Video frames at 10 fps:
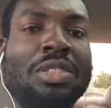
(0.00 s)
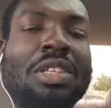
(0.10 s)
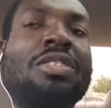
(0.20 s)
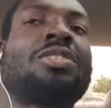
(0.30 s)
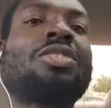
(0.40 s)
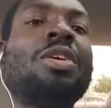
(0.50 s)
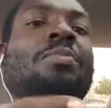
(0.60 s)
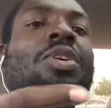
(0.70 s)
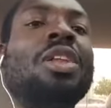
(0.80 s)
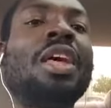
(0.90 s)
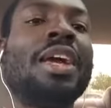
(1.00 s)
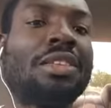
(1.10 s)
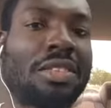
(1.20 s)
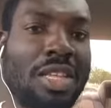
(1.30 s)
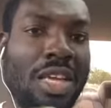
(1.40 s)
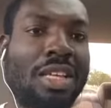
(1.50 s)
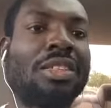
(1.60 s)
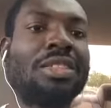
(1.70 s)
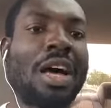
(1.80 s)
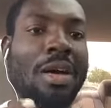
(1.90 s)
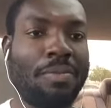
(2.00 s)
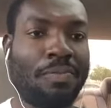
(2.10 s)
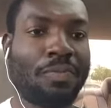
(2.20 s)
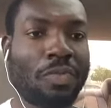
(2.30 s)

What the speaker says: it simulates the exam.